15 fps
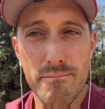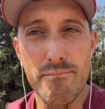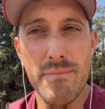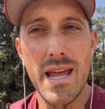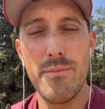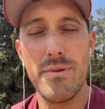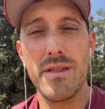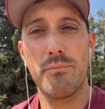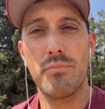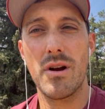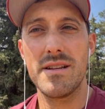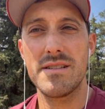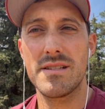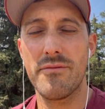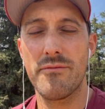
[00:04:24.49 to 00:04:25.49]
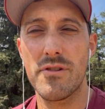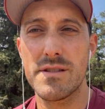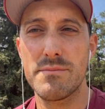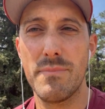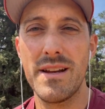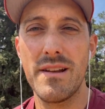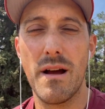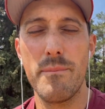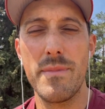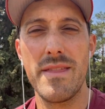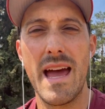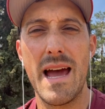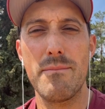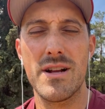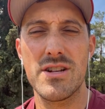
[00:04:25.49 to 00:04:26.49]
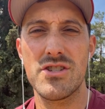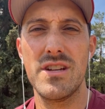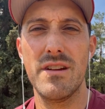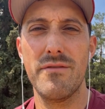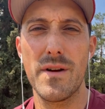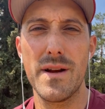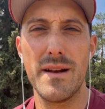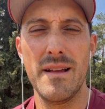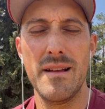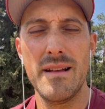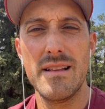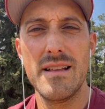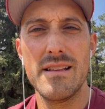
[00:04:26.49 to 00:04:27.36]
maybe the price difference might not be that much different.